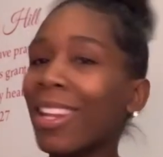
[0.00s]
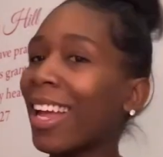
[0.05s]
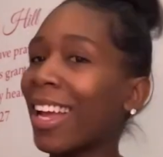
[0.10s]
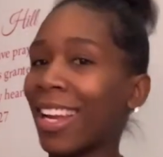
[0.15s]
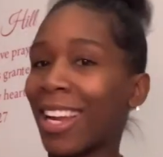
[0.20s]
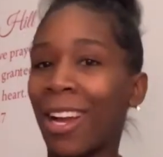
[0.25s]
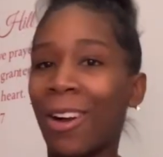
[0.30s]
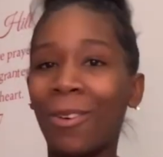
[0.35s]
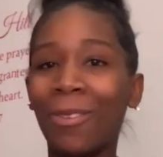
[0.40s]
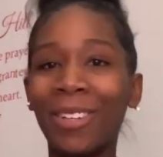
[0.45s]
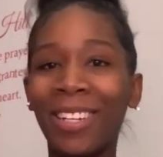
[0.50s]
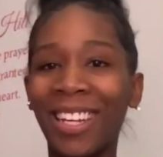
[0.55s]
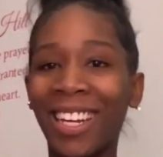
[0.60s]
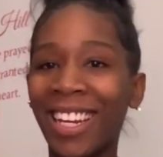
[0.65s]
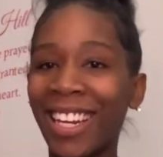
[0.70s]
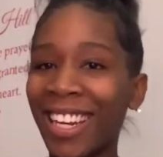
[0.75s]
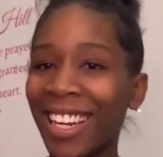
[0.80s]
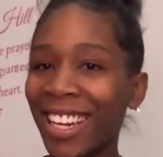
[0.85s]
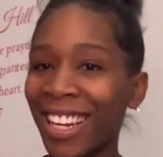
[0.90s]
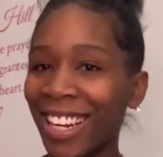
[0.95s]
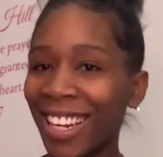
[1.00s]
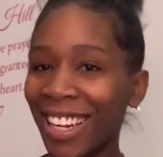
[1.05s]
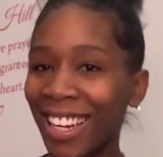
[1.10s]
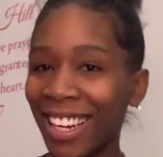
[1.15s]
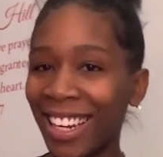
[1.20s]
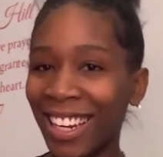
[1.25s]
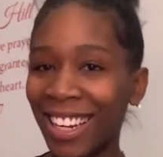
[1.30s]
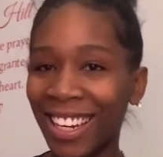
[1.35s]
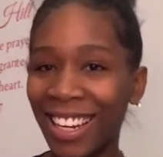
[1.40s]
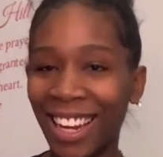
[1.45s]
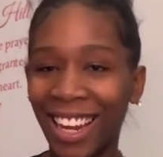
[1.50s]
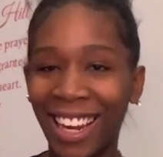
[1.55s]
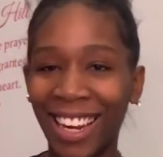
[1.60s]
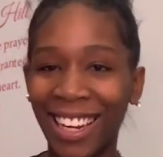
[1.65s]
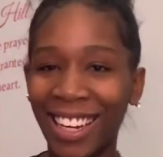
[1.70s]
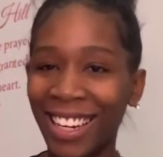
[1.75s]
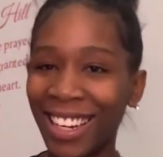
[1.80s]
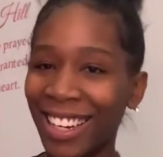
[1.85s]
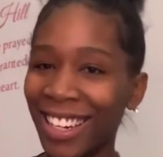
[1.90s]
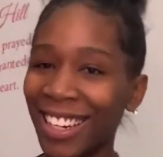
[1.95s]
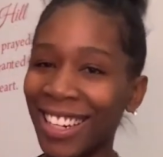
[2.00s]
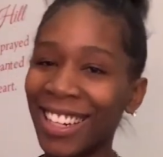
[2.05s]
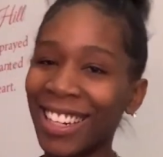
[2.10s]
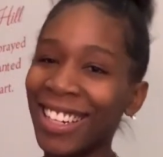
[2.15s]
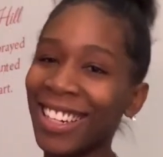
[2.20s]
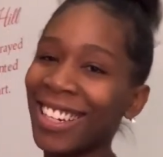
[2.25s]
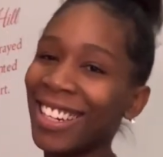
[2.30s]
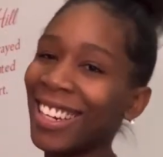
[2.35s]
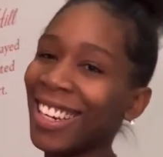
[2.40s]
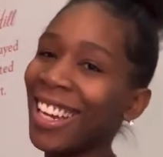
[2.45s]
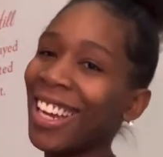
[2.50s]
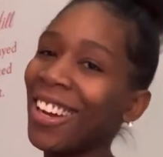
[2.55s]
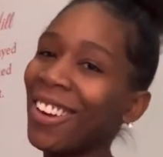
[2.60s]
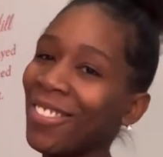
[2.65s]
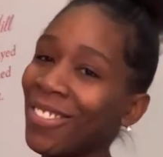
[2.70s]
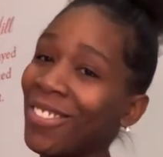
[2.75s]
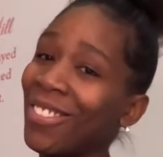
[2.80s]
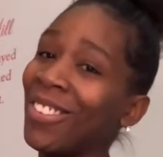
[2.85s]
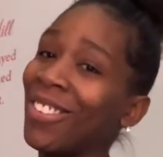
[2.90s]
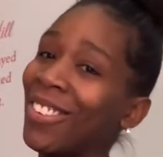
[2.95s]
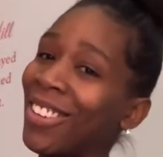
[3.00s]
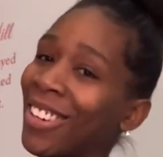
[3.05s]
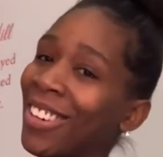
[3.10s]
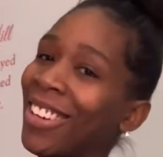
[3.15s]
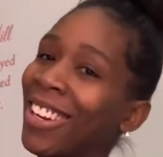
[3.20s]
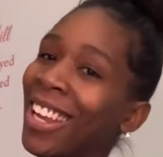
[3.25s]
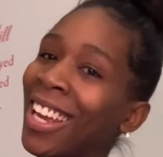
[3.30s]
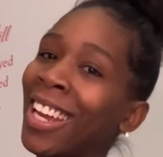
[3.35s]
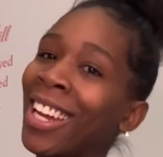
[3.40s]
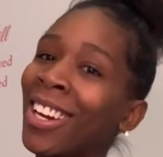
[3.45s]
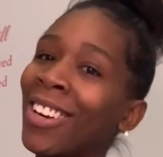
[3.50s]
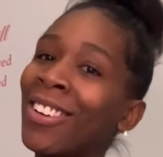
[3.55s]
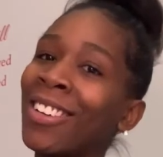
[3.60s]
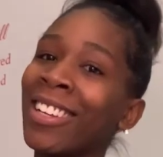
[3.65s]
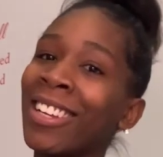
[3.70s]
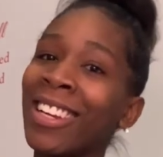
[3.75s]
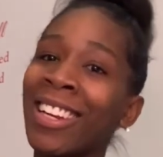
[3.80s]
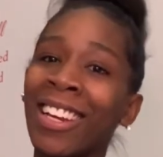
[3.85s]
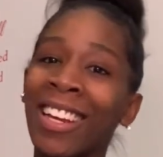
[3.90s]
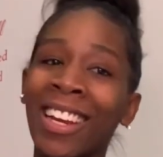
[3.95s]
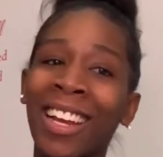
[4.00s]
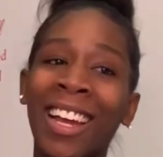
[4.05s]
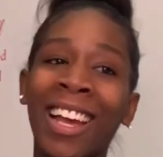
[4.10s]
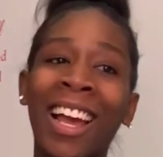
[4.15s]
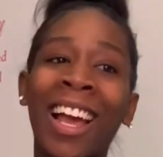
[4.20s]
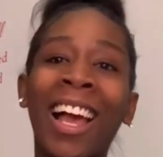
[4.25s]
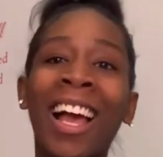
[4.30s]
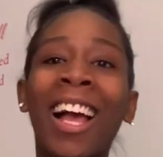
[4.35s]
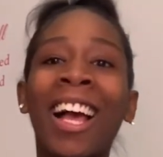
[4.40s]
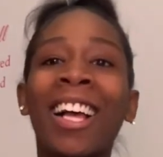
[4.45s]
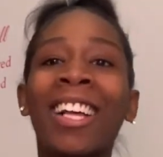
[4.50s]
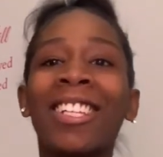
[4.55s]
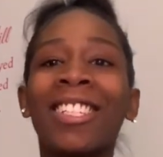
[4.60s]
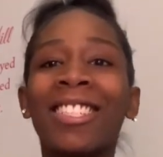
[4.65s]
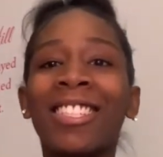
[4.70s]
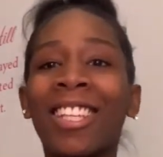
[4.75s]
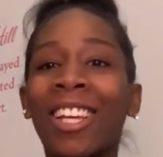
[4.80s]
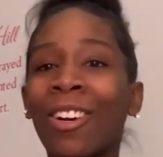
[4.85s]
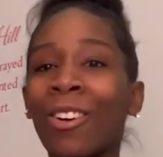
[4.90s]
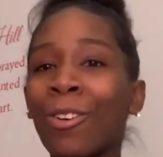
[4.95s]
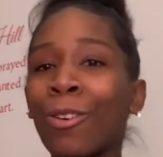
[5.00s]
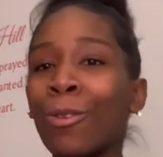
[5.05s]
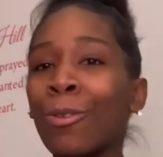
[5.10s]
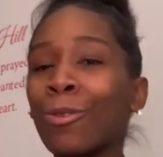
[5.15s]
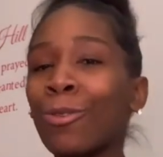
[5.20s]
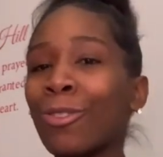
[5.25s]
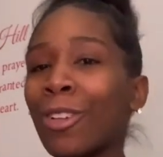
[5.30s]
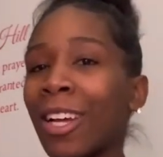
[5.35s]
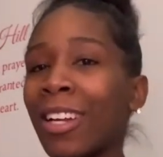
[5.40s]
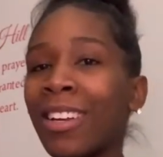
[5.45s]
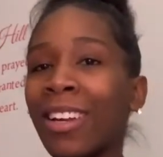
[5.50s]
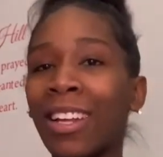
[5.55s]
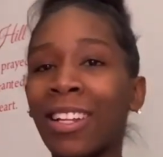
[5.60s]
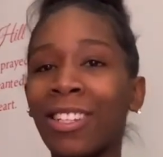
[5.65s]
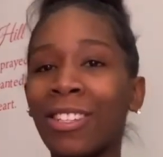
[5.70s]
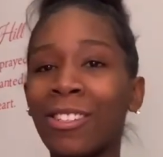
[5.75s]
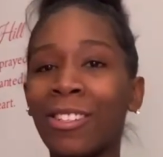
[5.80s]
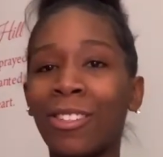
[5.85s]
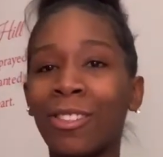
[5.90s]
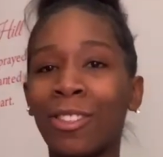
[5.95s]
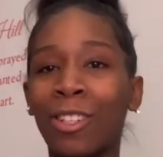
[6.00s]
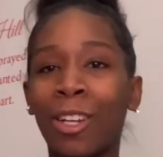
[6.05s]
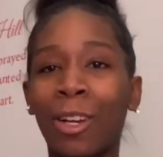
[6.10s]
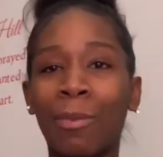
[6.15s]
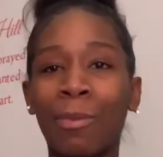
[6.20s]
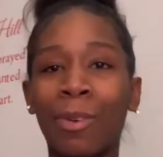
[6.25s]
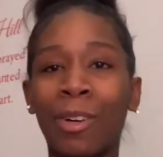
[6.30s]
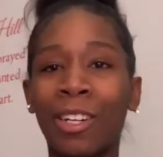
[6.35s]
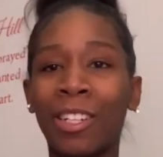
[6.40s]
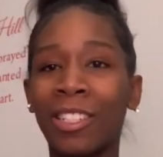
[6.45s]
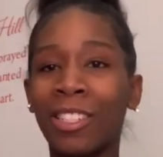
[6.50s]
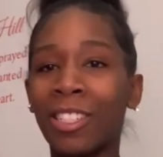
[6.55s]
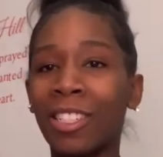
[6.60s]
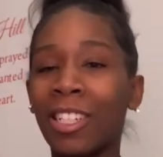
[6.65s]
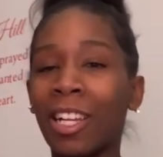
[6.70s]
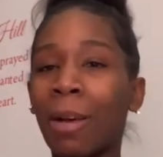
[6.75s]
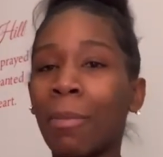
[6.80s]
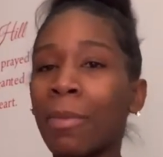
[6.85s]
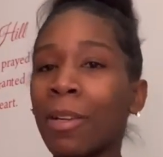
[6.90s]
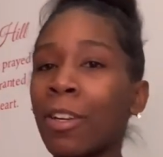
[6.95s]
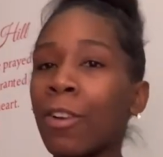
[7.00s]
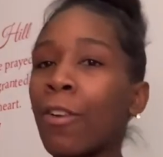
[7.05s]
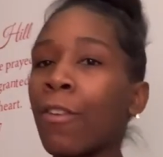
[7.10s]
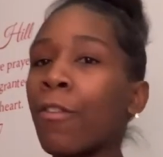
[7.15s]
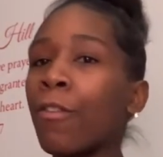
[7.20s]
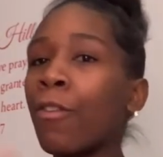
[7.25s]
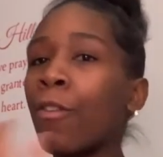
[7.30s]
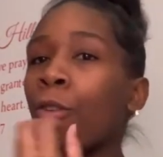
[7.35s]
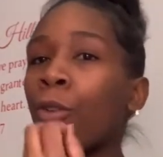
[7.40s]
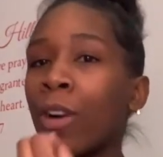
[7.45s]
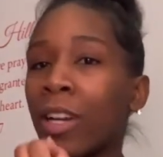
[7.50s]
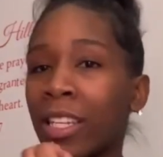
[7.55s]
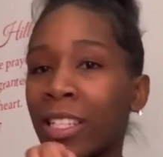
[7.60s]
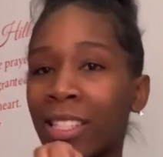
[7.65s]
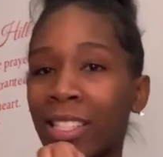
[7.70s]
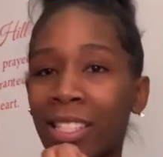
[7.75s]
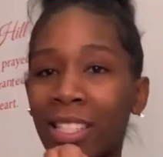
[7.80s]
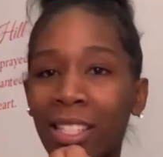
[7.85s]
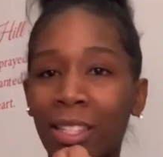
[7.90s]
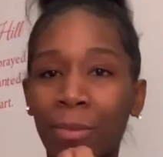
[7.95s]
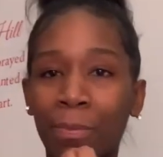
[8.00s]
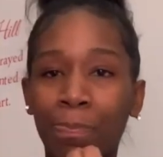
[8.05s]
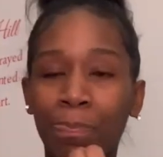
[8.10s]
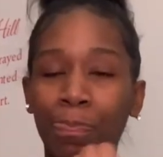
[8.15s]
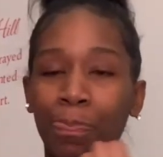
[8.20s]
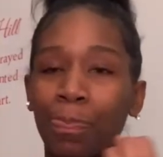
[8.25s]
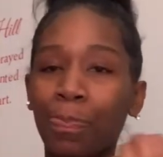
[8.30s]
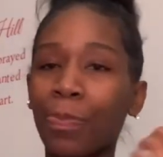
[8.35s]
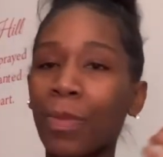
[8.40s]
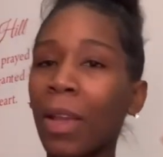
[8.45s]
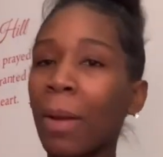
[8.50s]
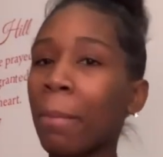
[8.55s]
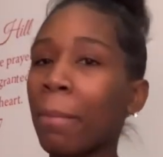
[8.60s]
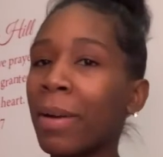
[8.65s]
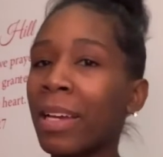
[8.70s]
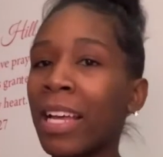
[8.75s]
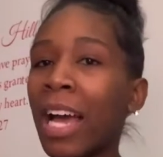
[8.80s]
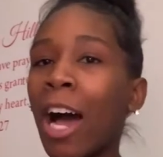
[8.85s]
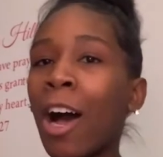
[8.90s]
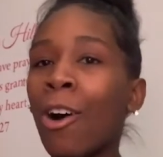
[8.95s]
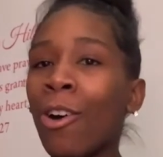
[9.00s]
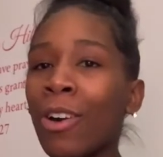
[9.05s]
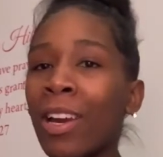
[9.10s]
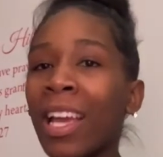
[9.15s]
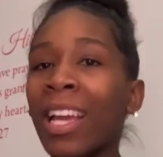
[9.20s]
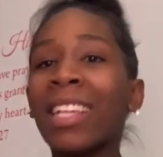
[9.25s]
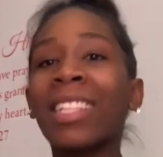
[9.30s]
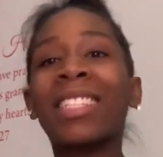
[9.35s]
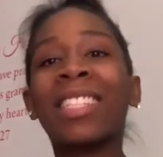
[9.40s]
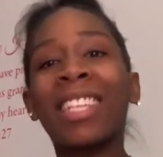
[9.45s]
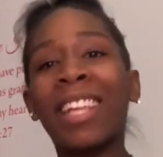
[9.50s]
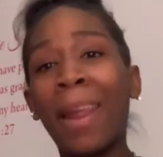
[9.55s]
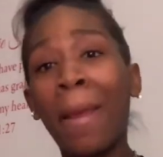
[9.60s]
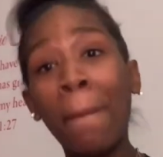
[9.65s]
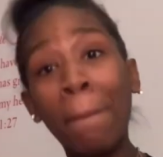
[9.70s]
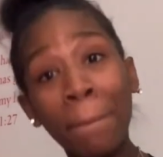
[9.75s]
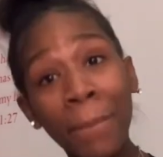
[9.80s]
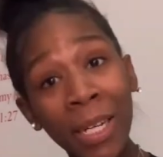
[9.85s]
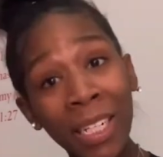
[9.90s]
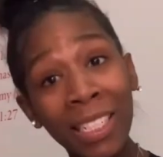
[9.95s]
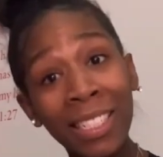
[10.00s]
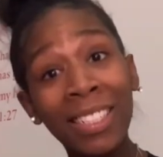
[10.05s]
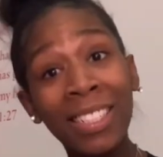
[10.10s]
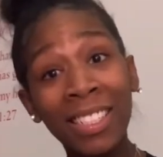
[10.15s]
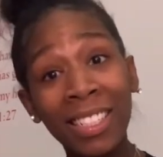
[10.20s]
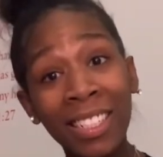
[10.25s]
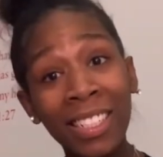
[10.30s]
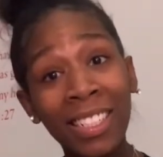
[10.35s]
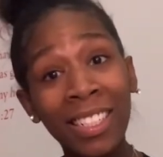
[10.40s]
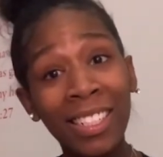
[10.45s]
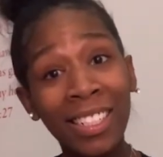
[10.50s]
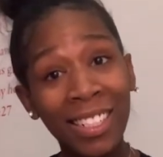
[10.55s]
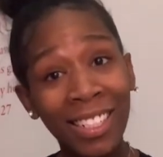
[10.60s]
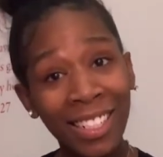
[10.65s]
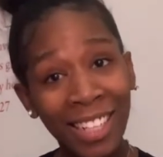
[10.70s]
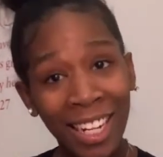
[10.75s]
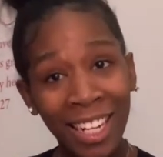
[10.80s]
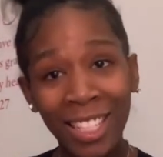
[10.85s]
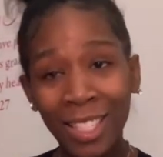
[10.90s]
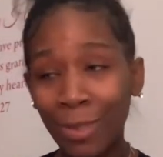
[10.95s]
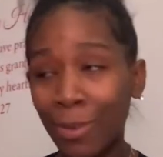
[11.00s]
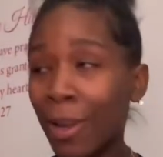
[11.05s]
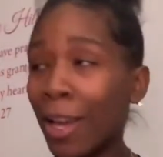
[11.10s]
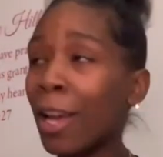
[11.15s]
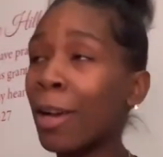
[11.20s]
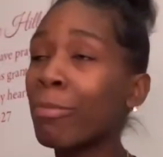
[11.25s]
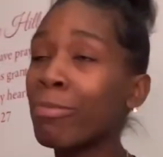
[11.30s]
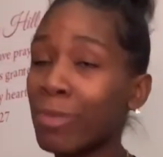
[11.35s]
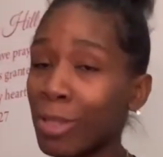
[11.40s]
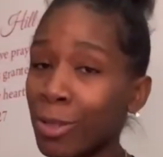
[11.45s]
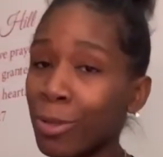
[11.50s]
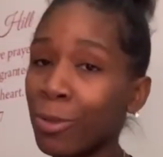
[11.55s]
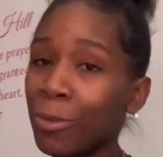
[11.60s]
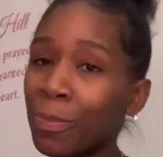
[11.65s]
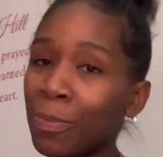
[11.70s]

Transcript: how would it be like for real like how would it be so try not to use your brush i mean your voice put all that into that pushing that's what i have to